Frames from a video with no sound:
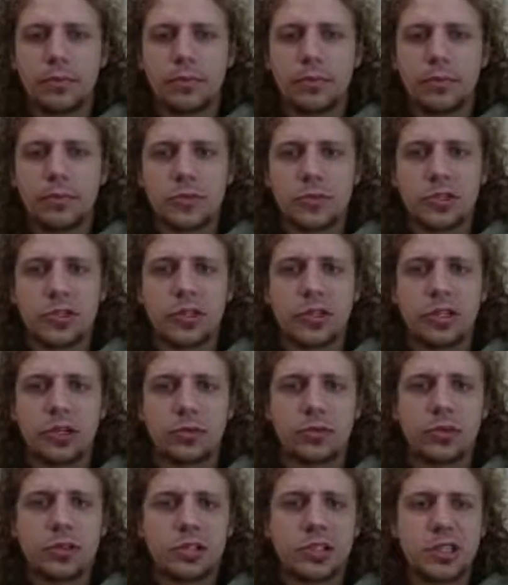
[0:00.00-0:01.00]
So they took
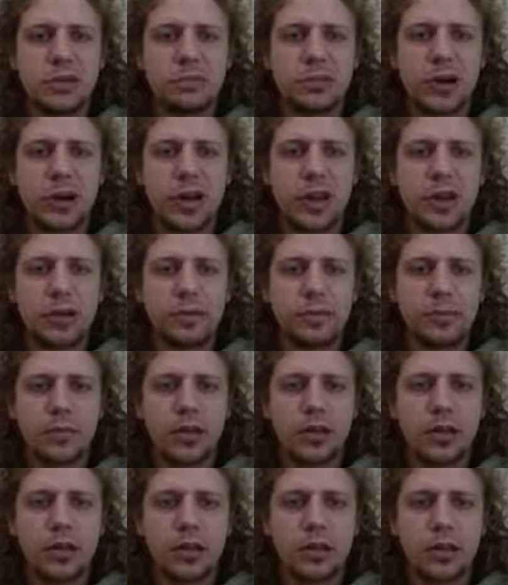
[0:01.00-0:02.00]
with the c pawn.
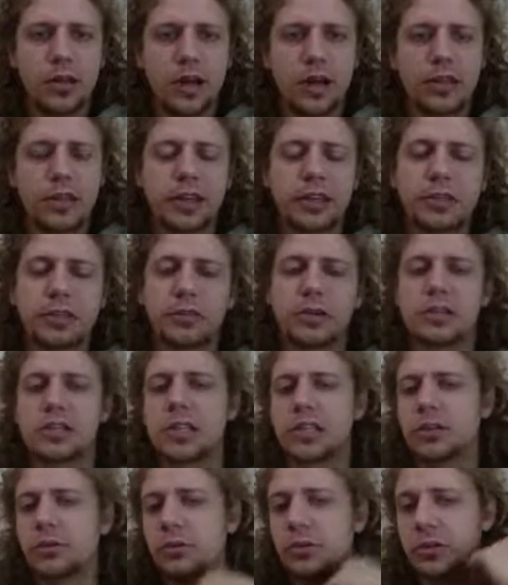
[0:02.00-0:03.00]
I think the reason they
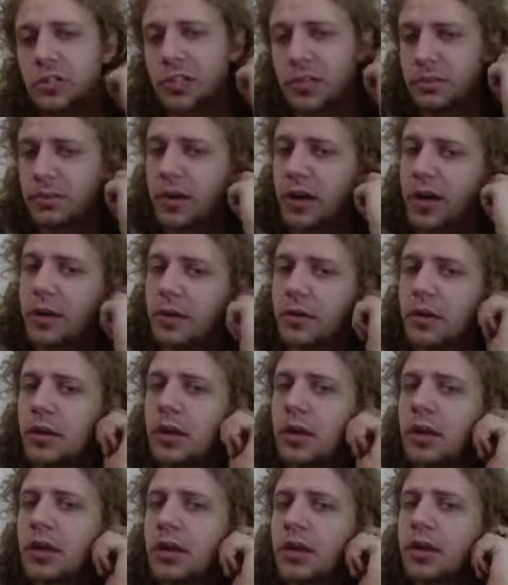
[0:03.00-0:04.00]
took with the c pawn
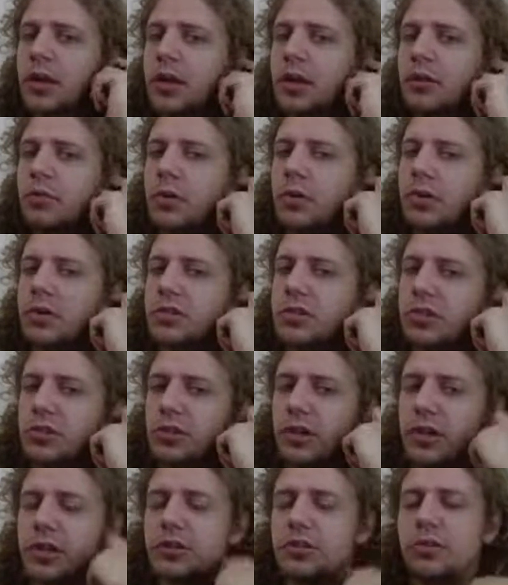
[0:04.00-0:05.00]
was to
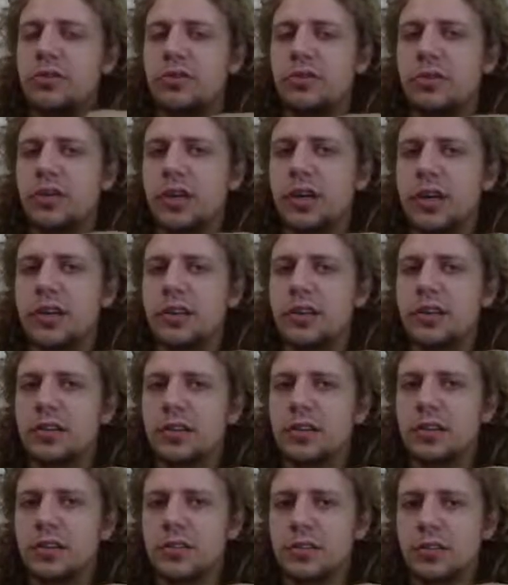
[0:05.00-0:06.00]
try to avoid
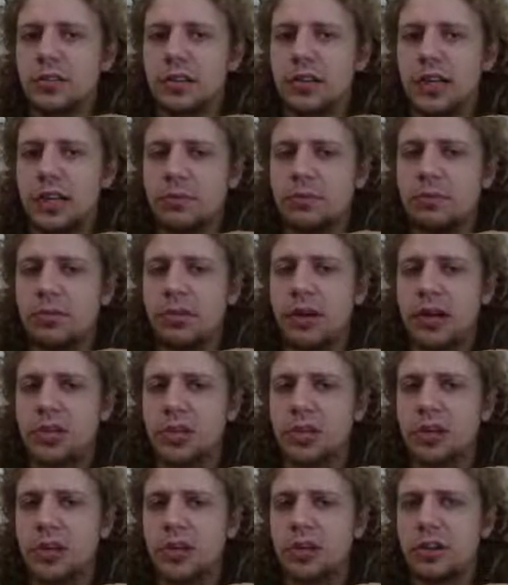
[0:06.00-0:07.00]
getting
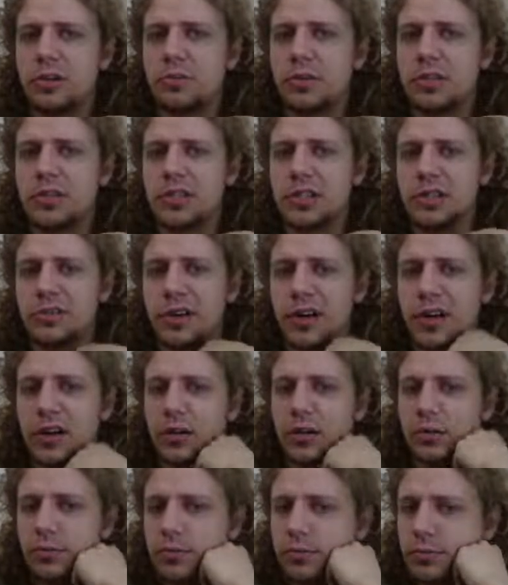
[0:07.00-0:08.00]
pressured on the open c file.